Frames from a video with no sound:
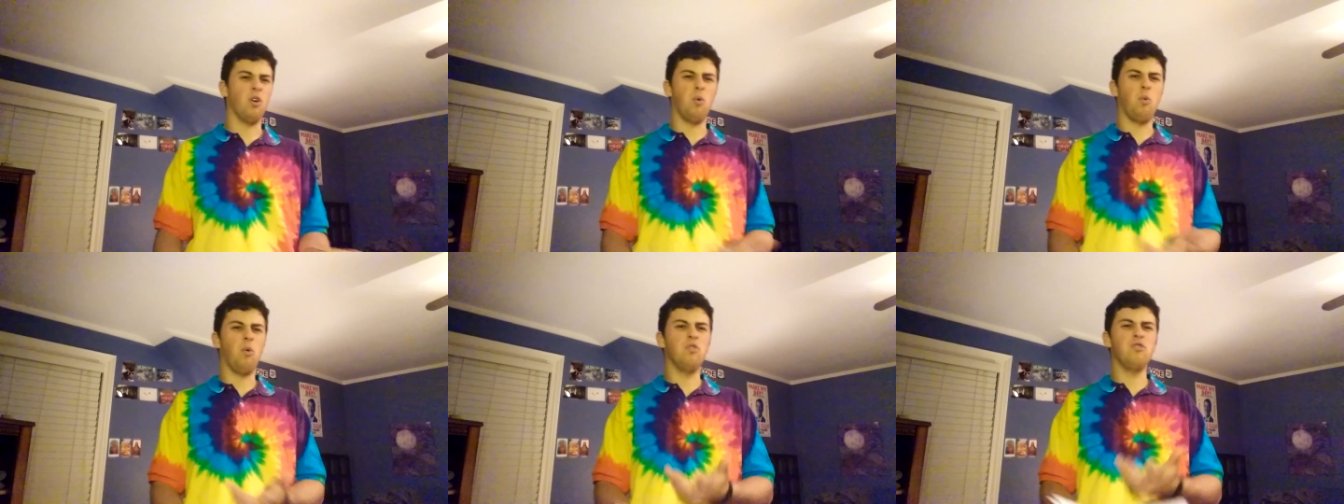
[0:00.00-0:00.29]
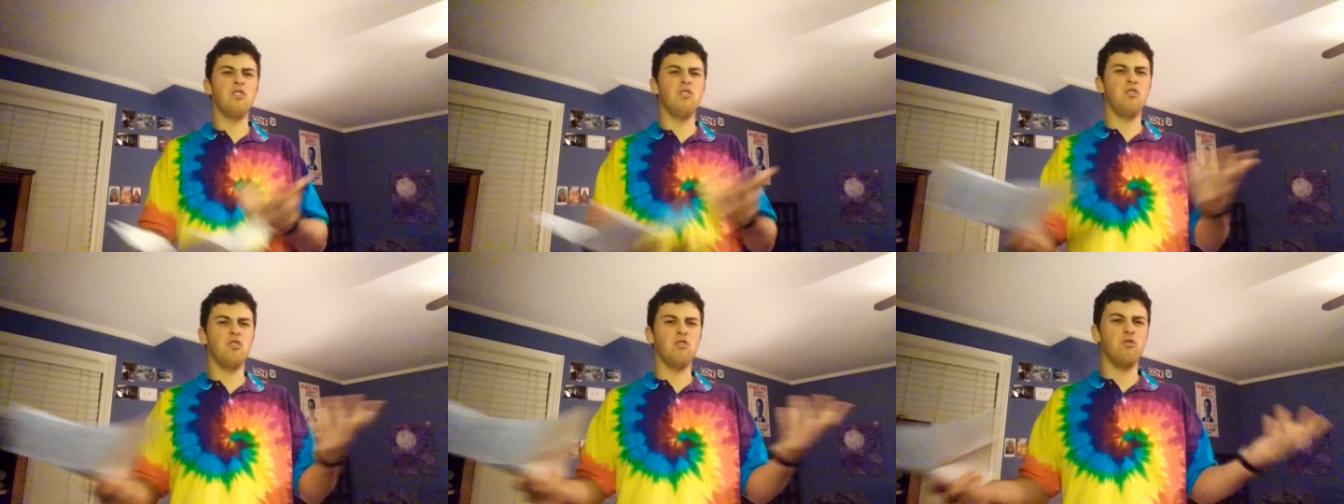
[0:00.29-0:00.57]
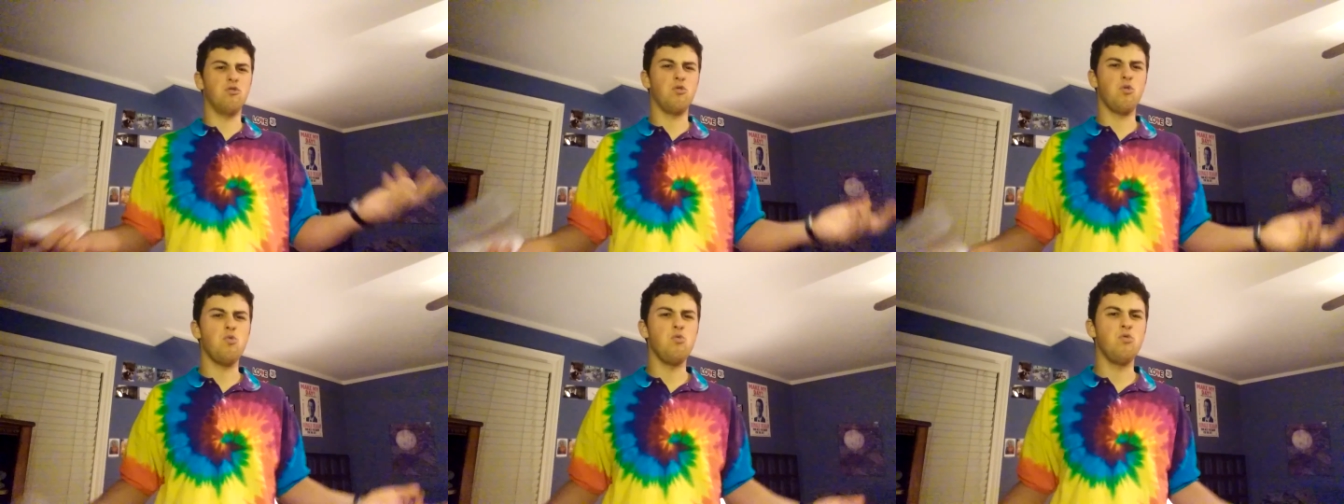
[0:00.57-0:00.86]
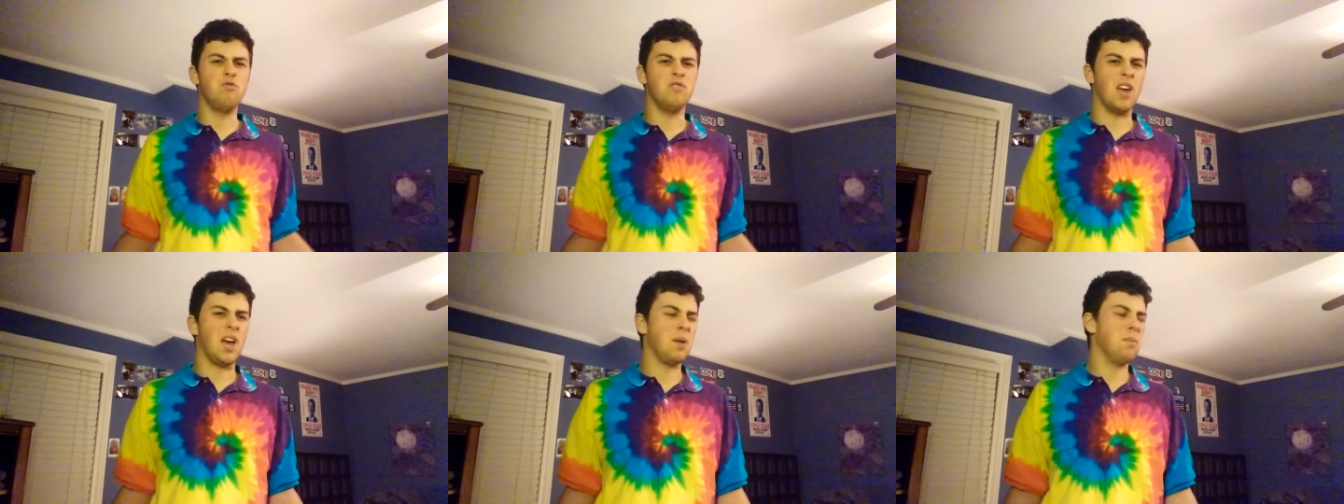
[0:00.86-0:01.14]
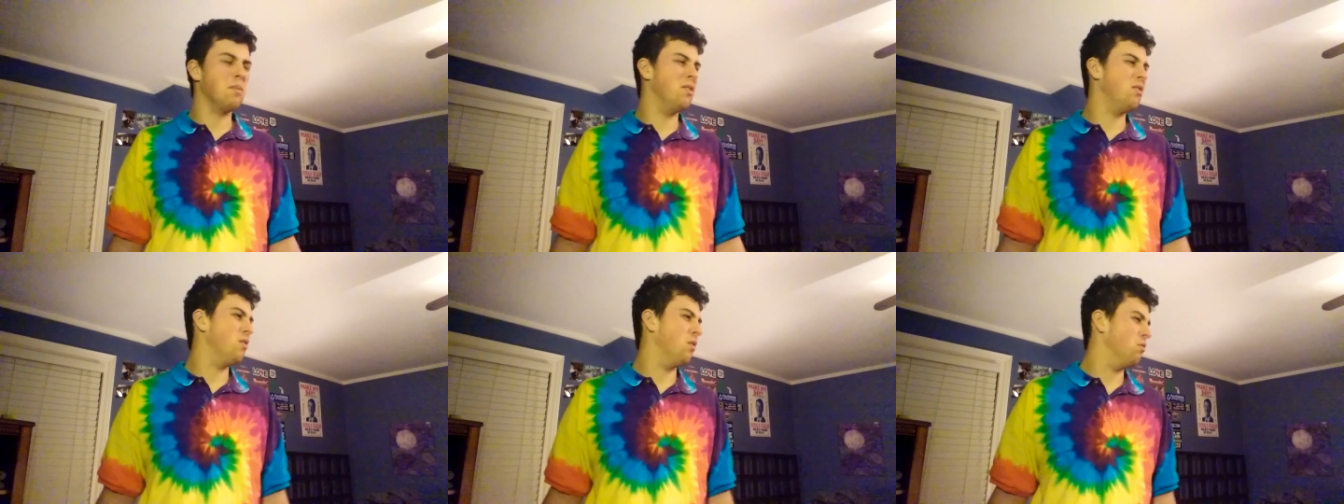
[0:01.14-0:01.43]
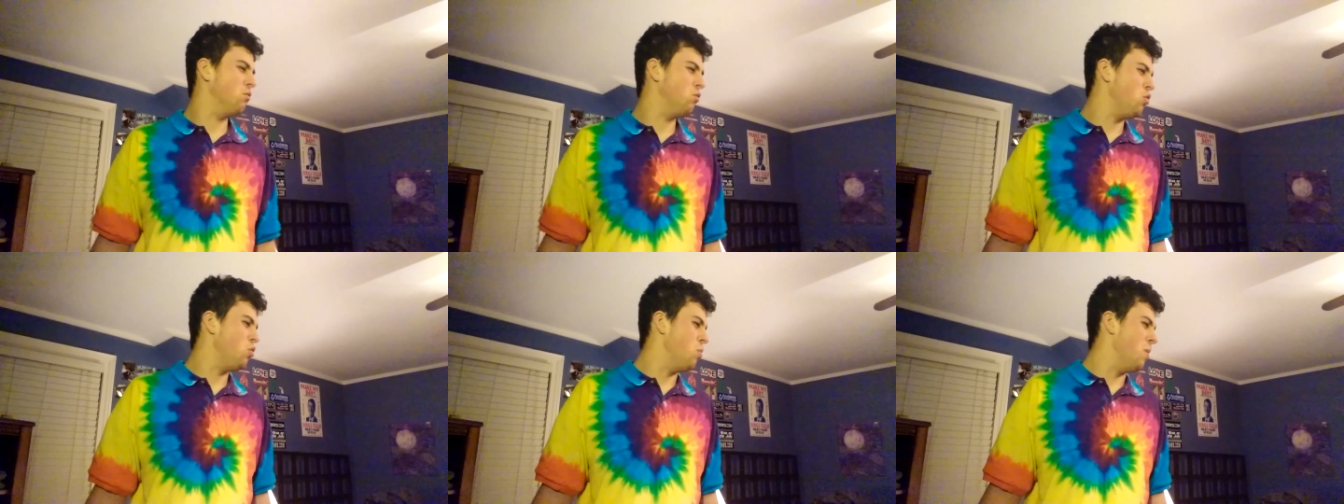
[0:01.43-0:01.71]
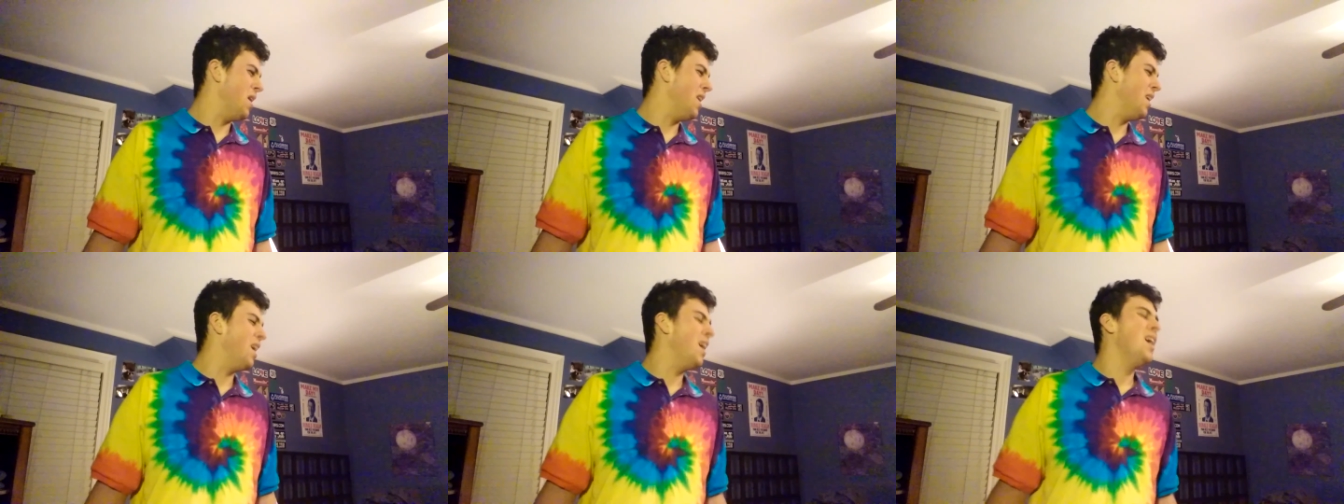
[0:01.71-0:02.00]
It wasn't just two segments of two
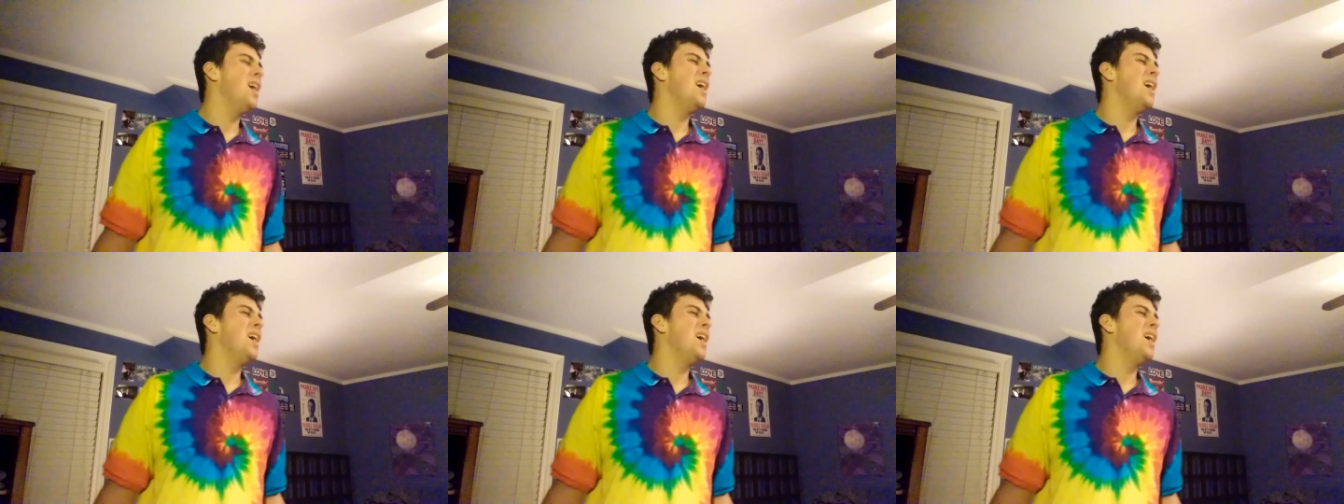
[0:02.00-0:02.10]
minutes.